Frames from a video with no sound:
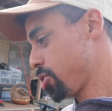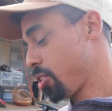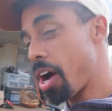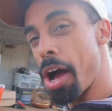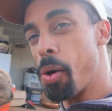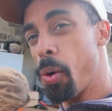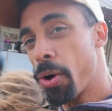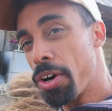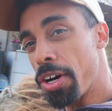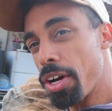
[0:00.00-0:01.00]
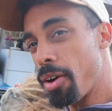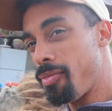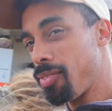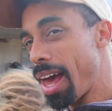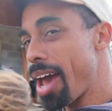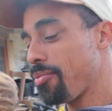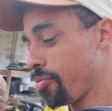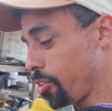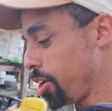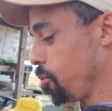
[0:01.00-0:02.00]
So I ordered a
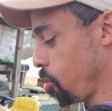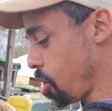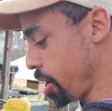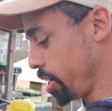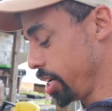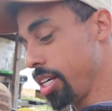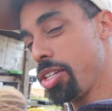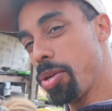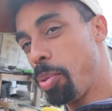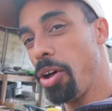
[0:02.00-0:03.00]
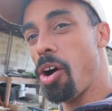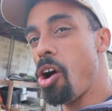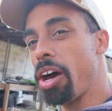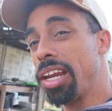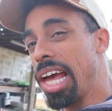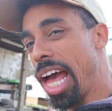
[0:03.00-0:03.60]
flat-free one to put on.